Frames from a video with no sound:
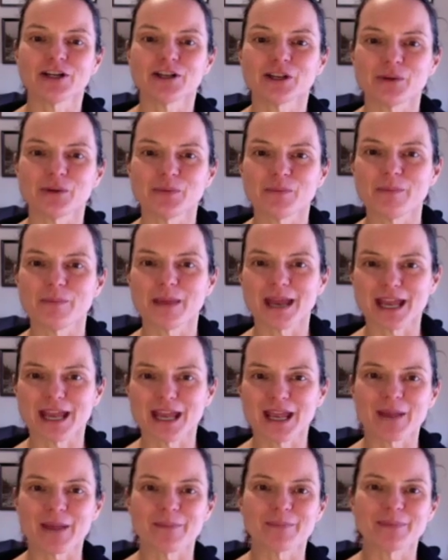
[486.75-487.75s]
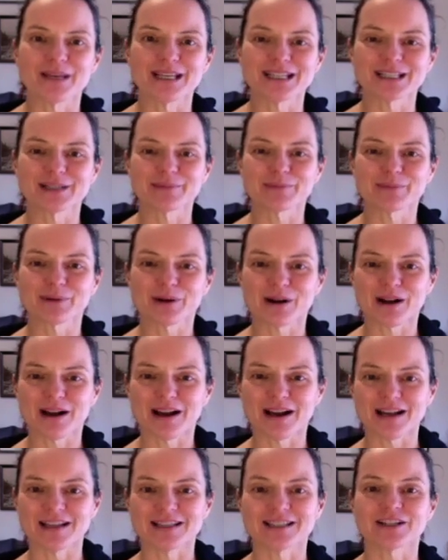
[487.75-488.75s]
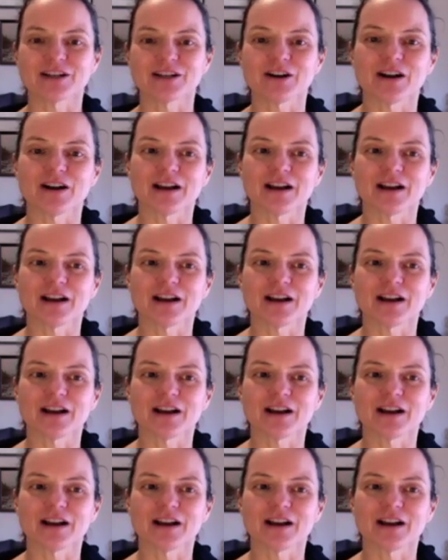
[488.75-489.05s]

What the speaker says: You may be surprised